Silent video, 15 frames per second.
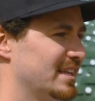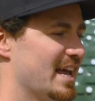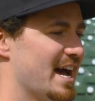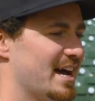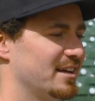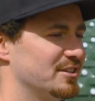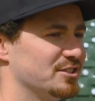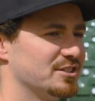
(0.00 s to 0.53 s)

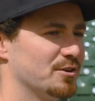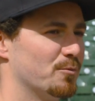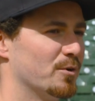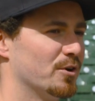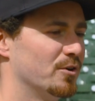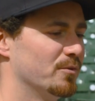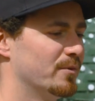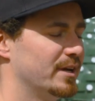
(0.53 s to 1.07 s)
Yeah, just a
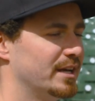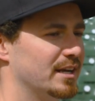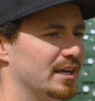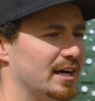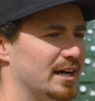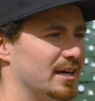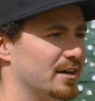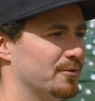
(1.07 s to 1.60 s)
whirlwind
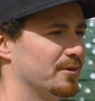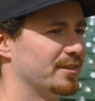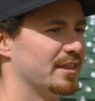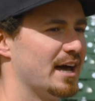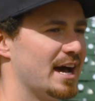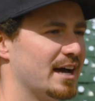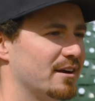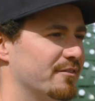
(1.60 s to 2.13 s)
with
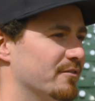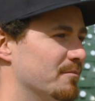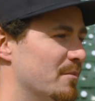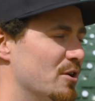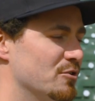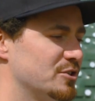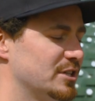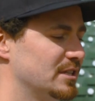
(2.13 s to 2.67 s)
that of
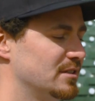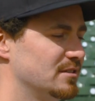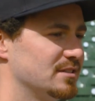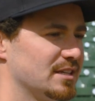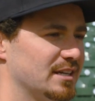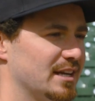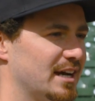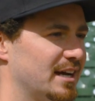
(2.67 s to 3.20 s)
emotions.
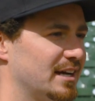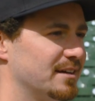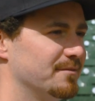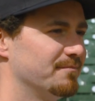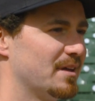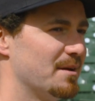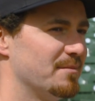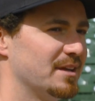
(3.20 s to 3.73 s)
And, I
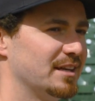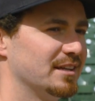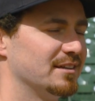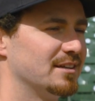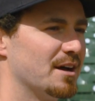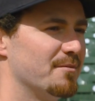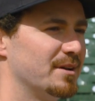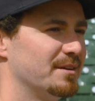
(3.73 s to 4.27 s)
mean,
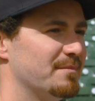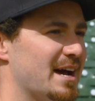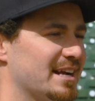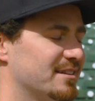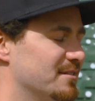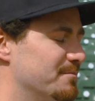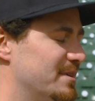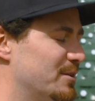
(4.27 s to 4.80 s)
coming back
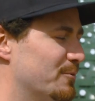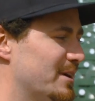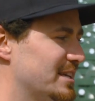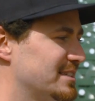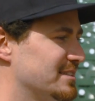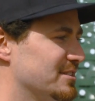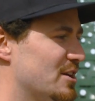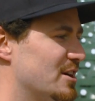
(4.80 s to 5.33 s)
to the
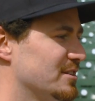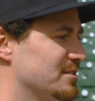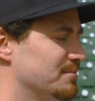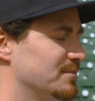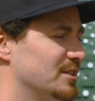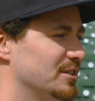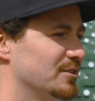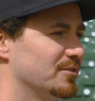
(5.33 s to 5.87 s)
Midwest is
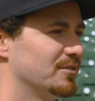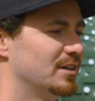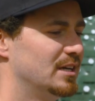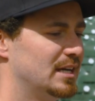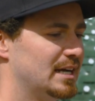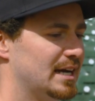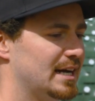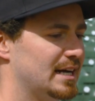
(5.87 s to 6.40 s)
awesome, too.
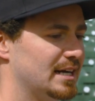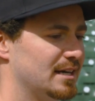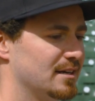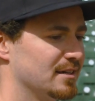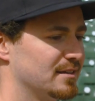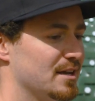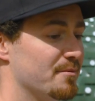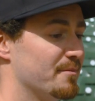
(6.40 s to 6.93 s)

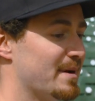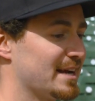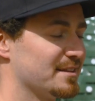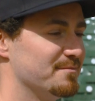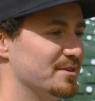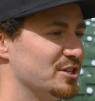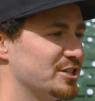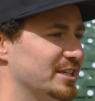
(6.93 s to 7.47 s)
Coming back
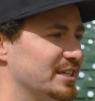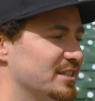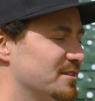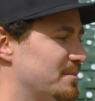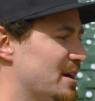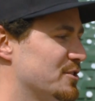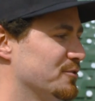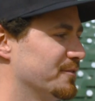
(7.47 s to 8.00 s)
to Michigan is
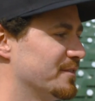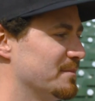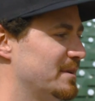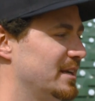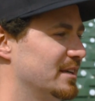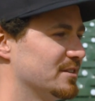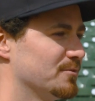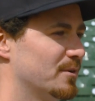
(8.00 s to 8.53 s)
special for
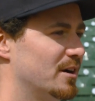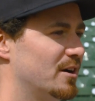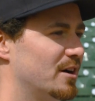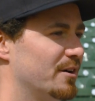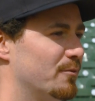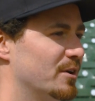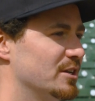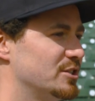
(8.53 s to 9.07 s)
me as well.
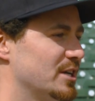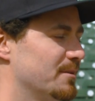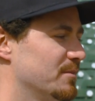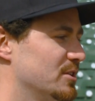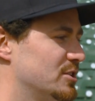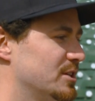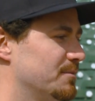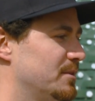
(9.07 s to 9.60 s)
I won a
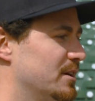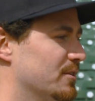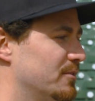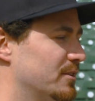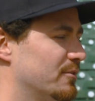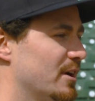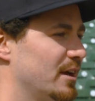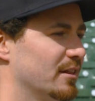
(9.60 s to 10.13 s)
championship here
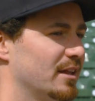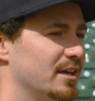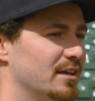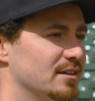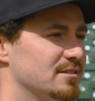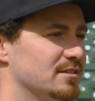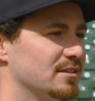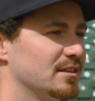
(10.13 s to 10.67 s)
with Great
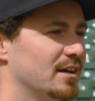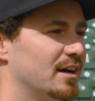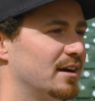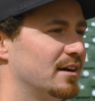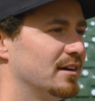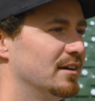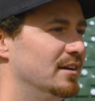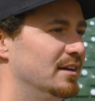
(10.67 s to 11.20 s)
Lakes and
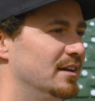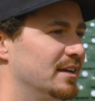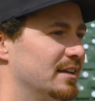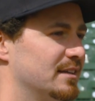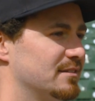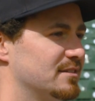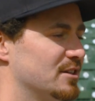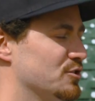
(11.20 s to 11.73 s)

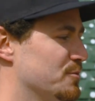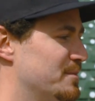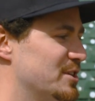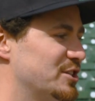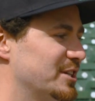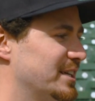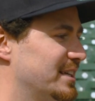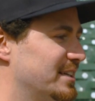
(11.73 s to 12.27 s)
Central
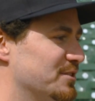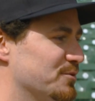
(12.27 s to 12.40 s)
Michigan